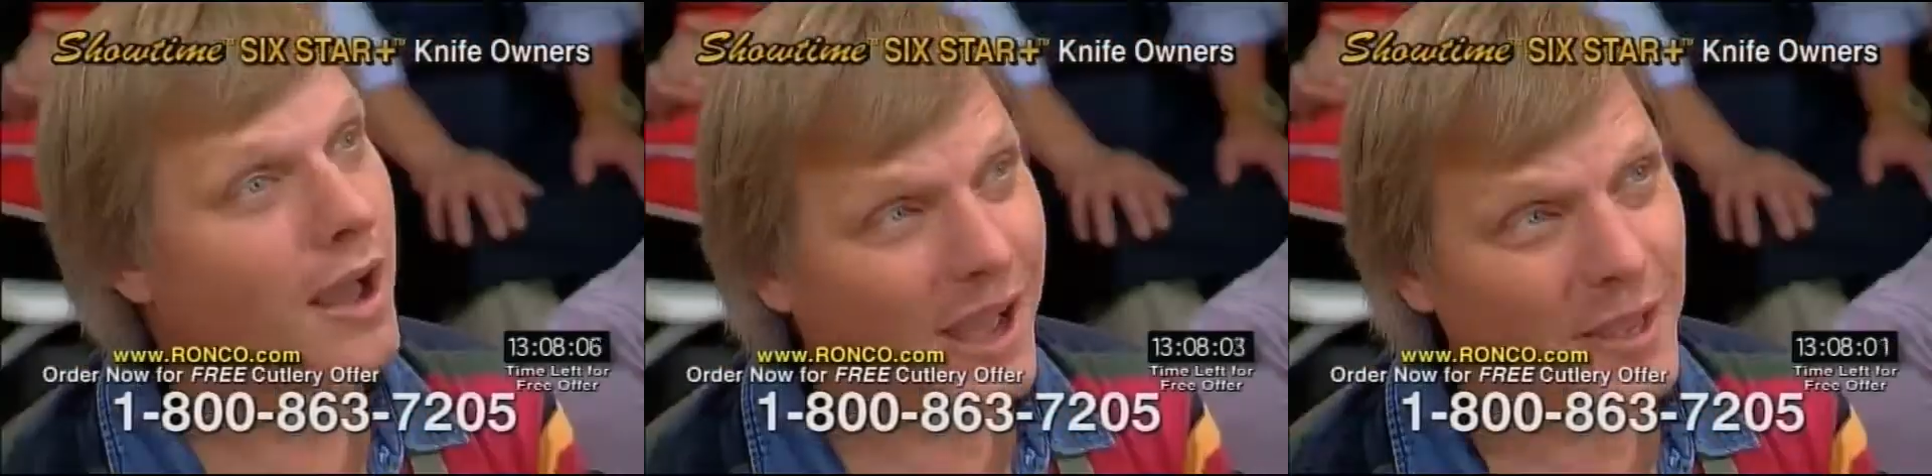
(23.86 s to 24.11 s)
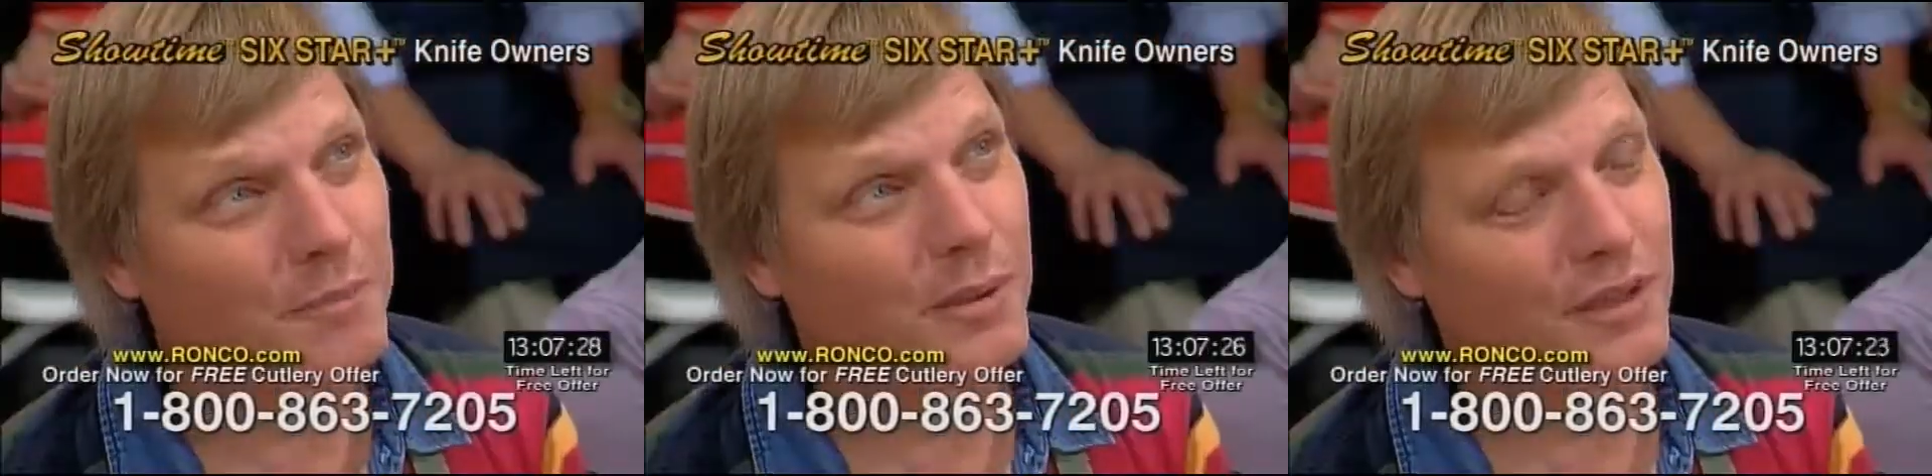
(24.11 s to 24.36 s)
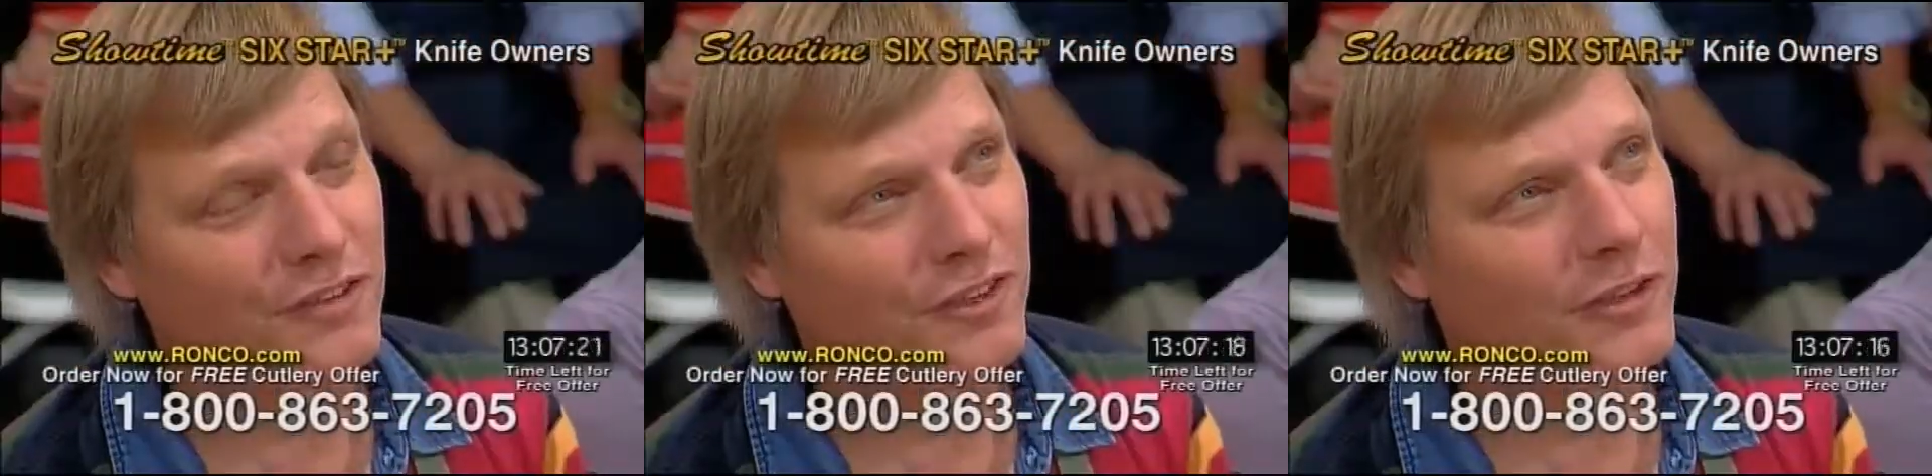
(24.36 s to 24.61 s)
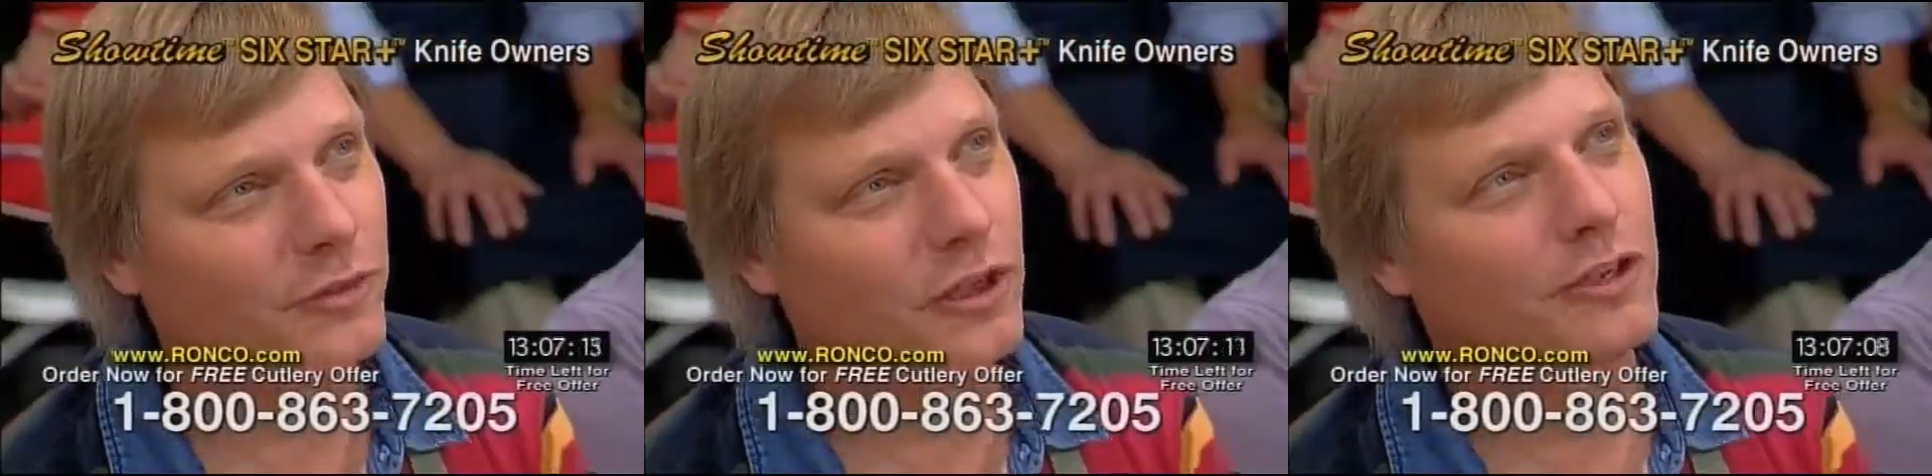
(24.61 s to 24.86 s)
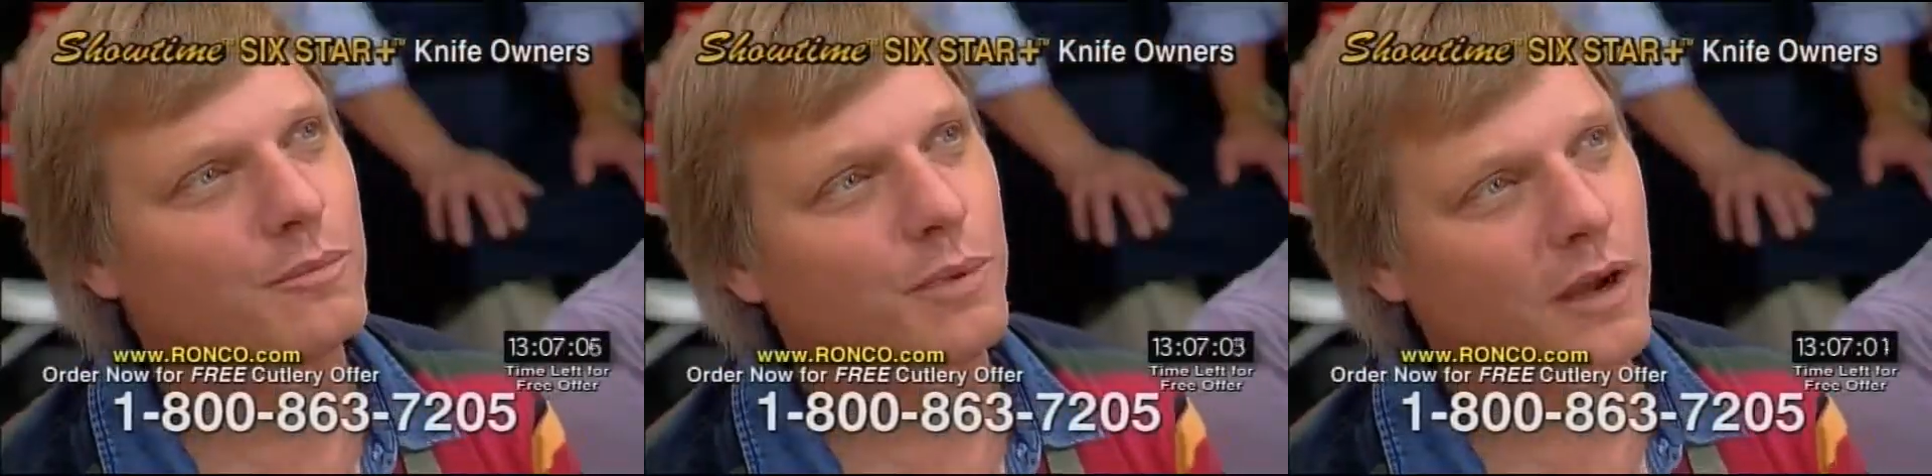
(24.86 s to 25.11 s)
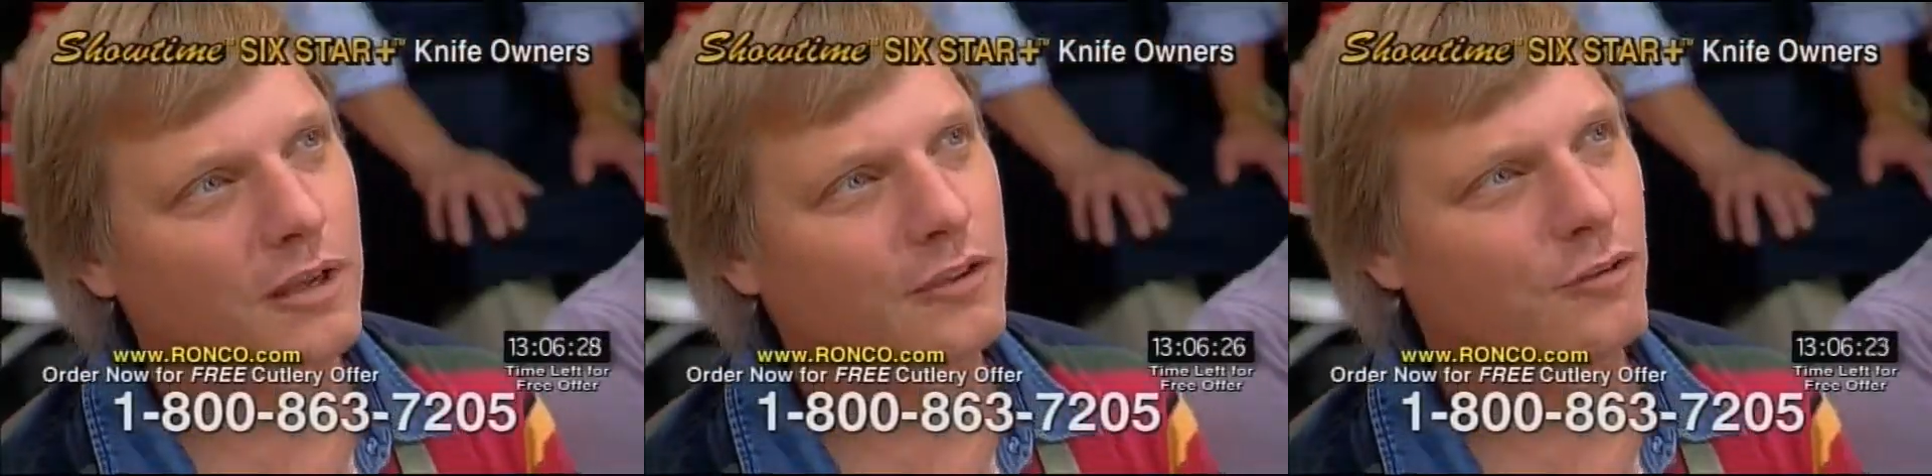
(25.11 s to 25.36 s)
I paid 700
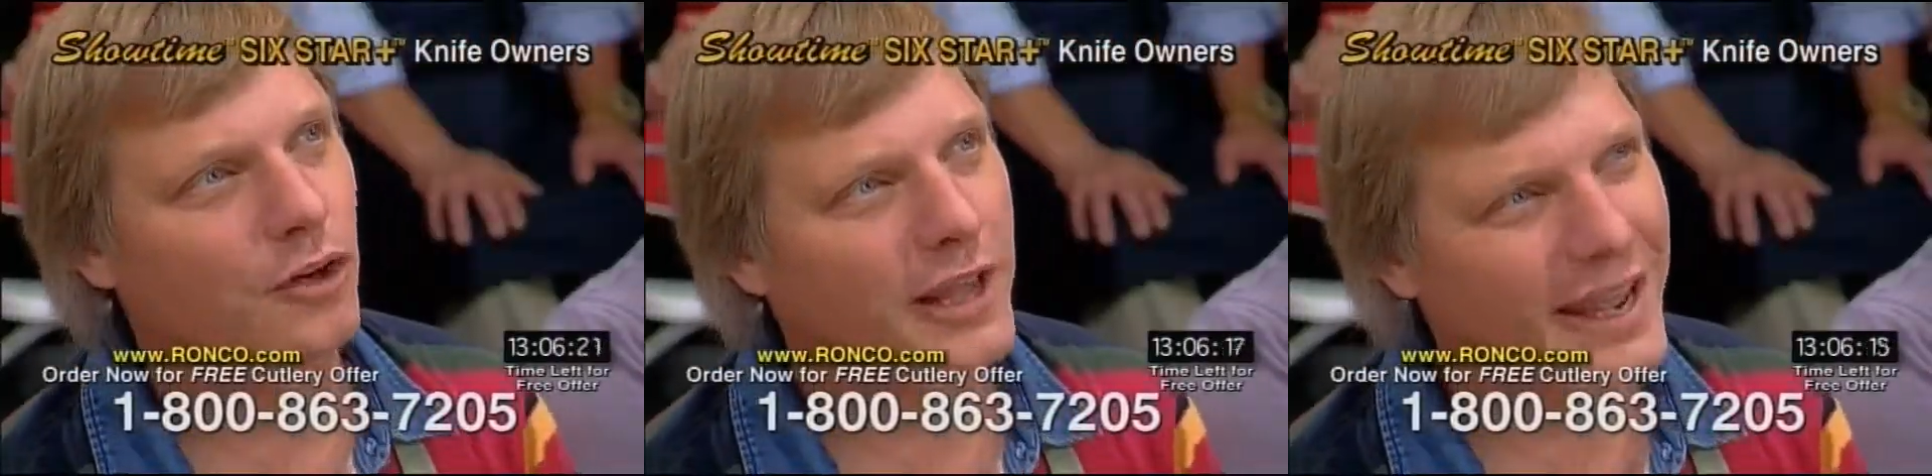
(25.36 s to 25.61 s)
bucks for an